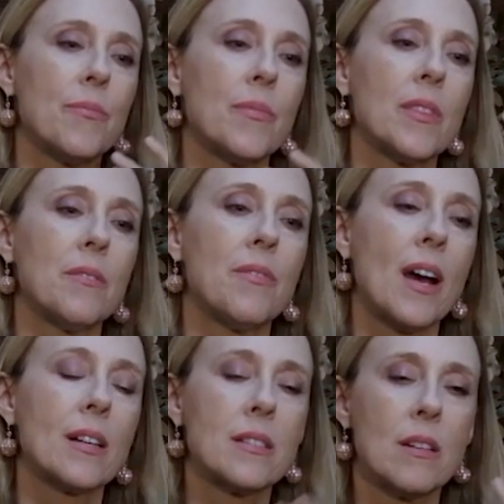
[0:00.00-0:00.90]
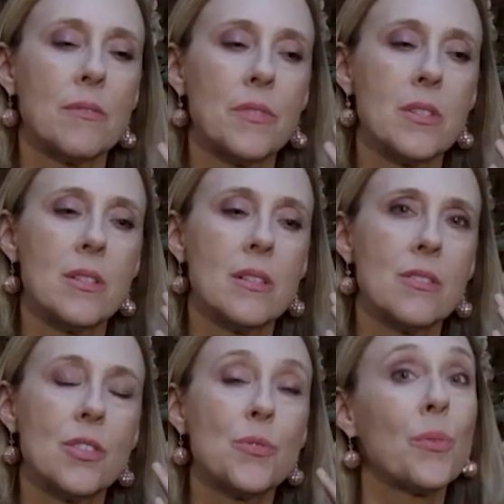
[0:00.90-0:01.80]
the fact of
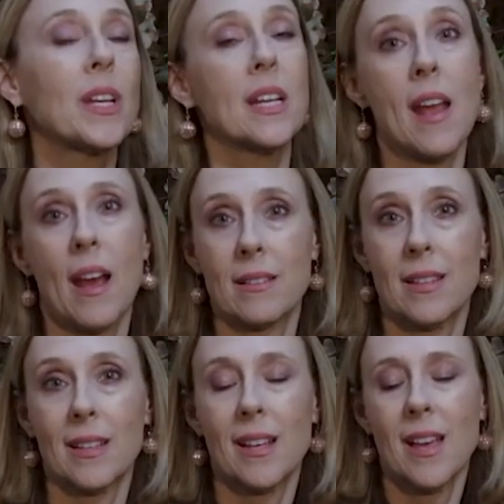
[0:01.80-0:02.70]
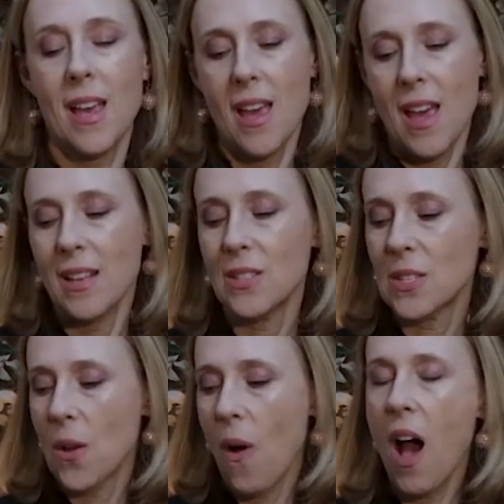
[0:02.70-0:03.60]
just reconnecting. And
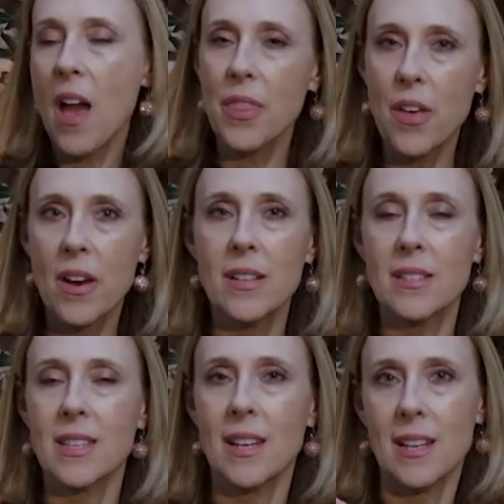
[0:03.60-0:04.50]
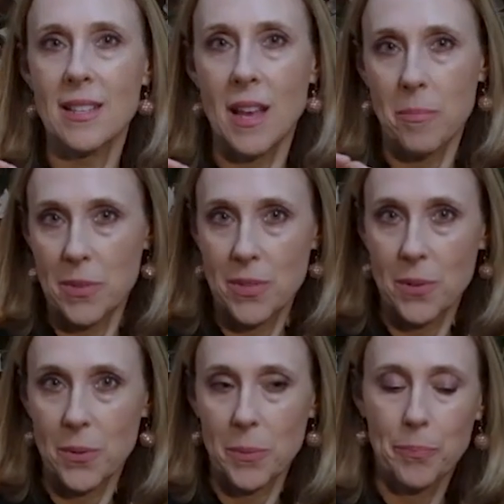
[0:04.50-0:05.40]
so I thought today's
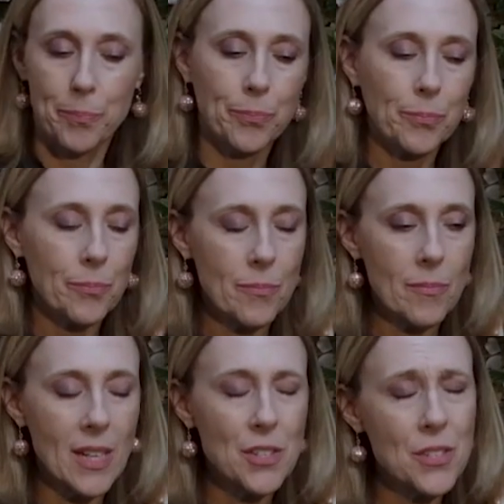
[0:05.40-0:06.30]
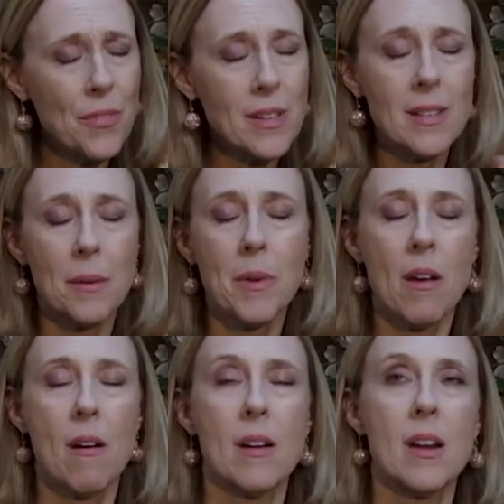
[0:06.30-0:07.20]
episode, I just felt it on my
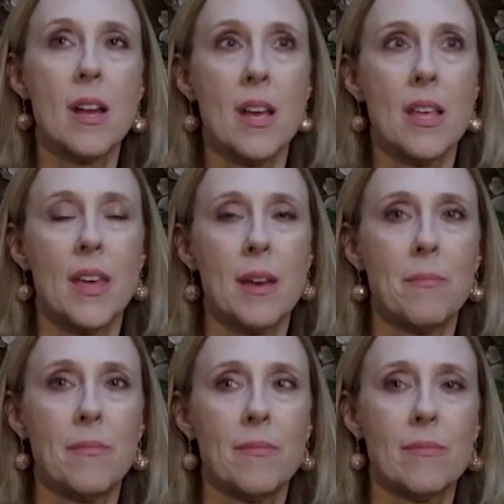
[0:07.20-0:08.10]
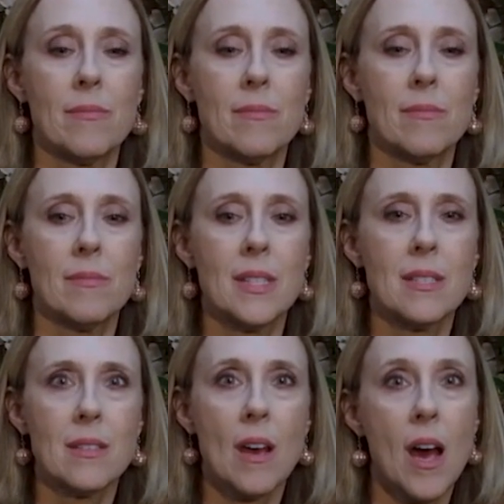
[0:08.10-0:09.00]
heart that
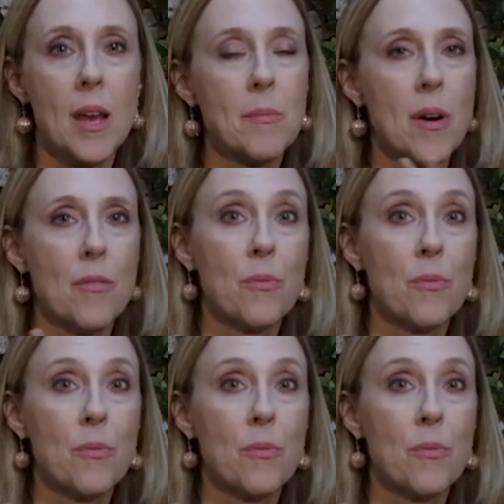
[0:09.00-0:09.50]
it's a time of